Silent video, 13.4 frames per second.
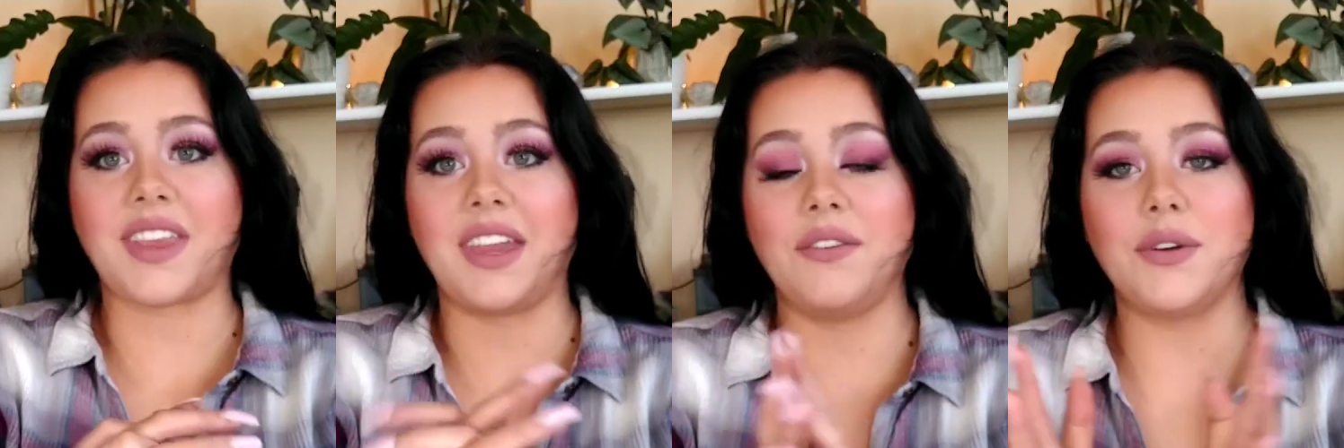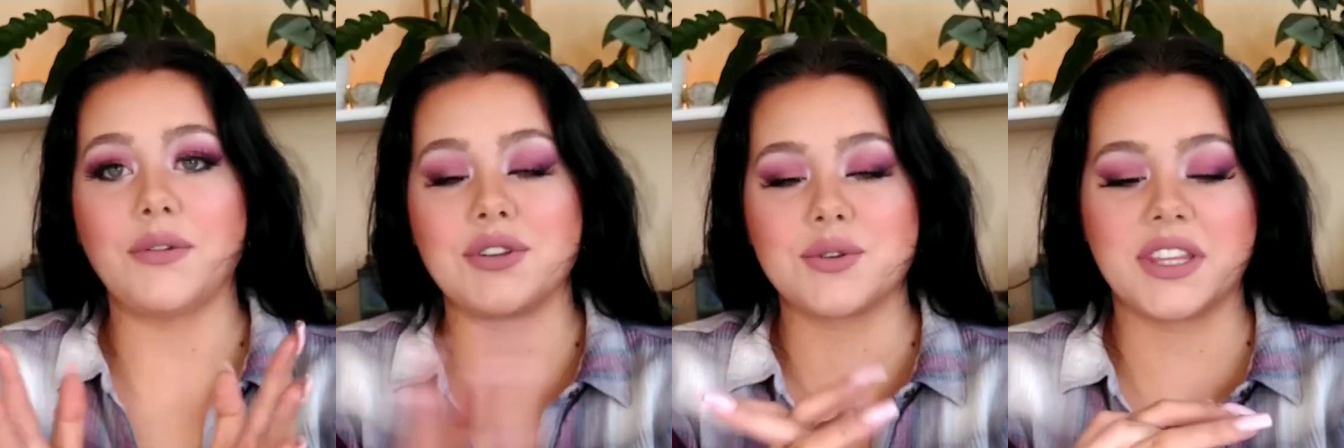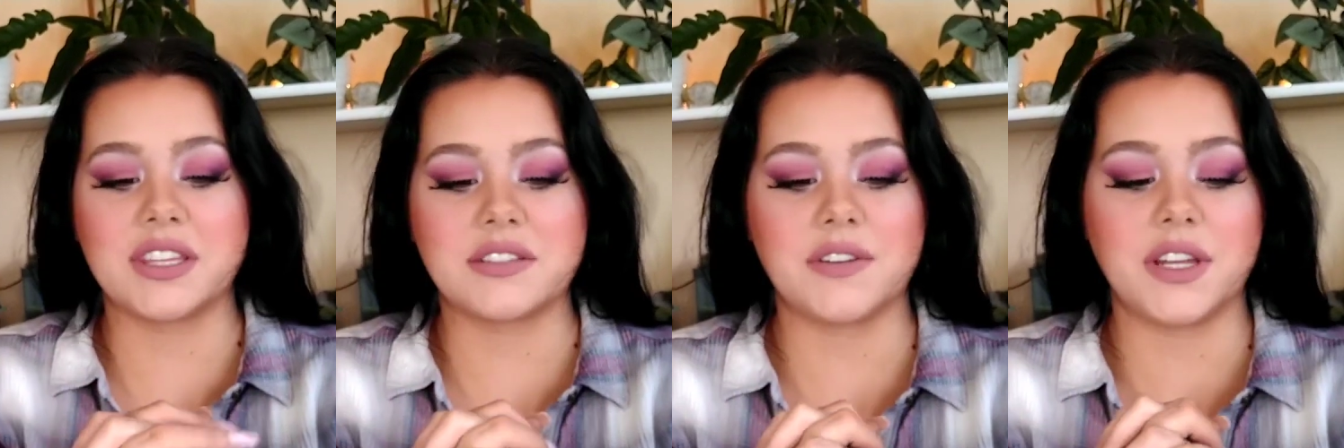if you
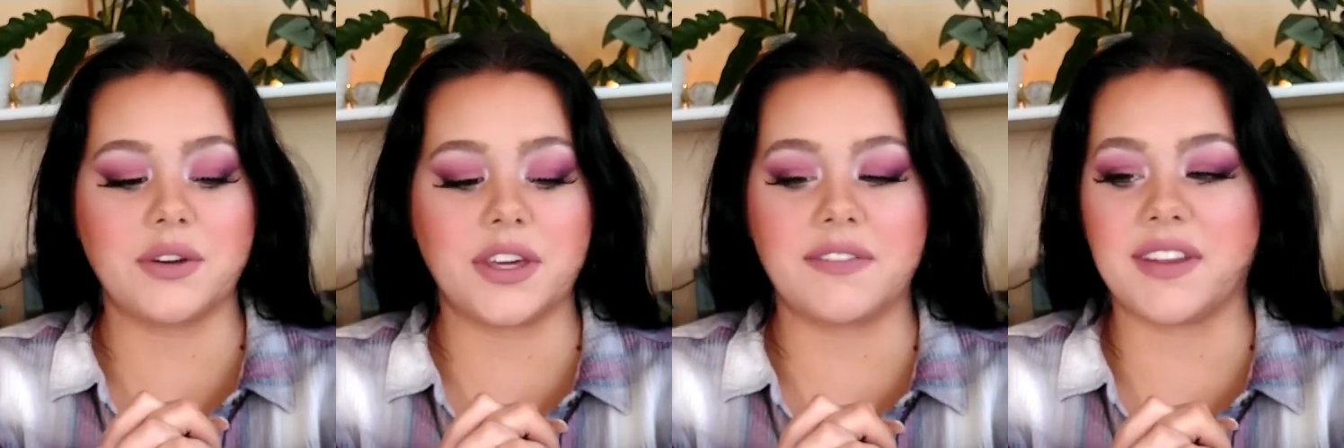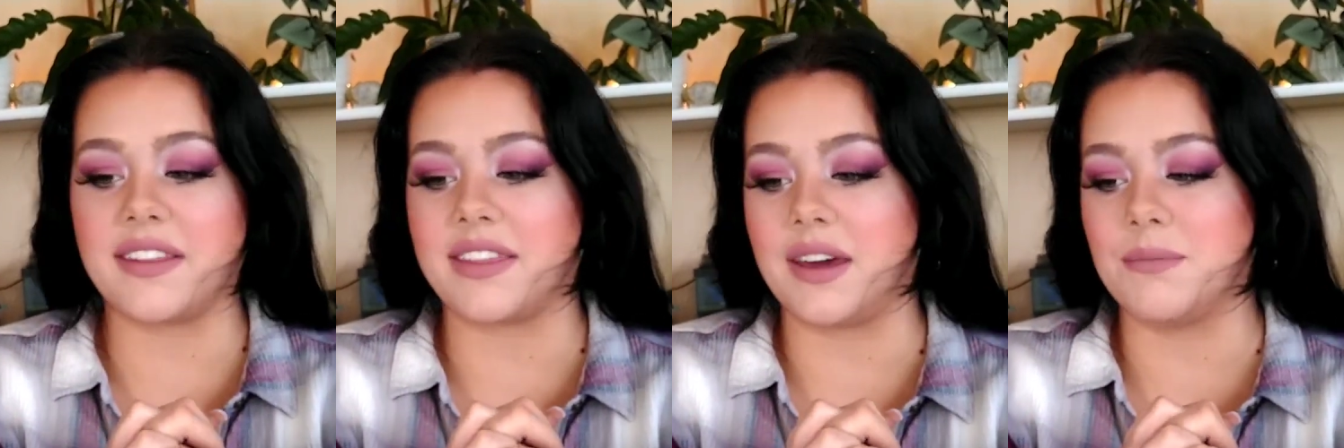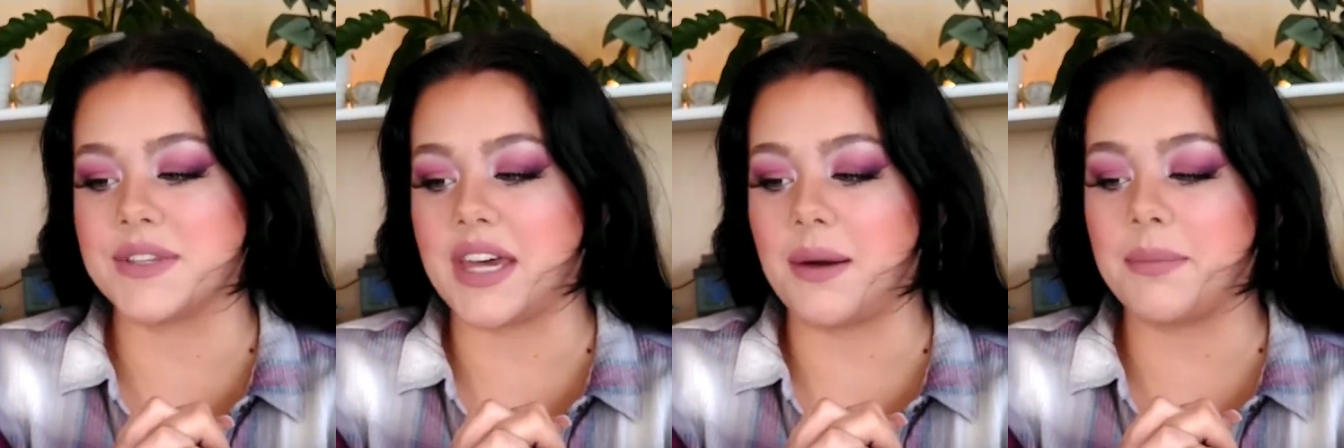enjoyed this video, give it a
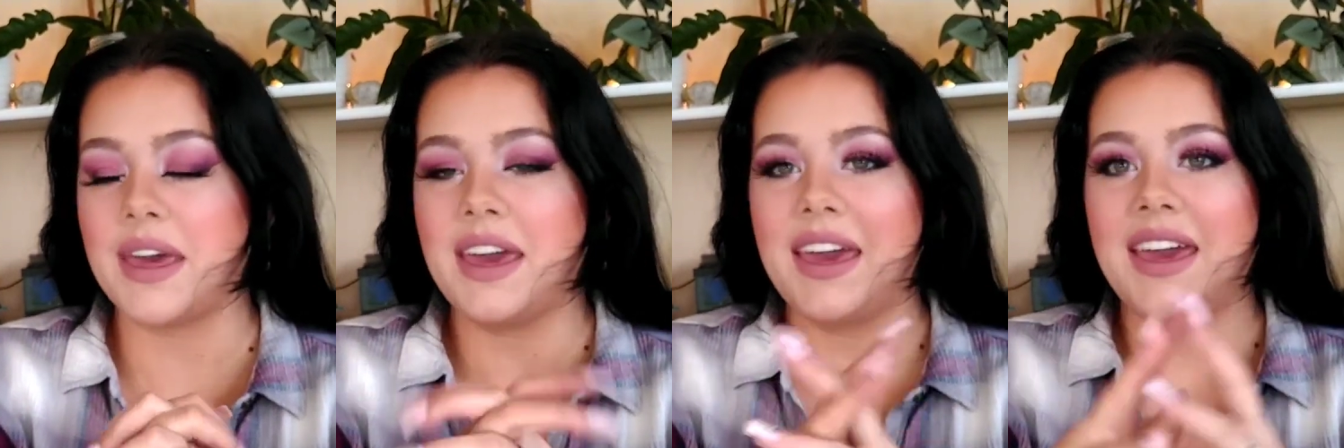thumbs up.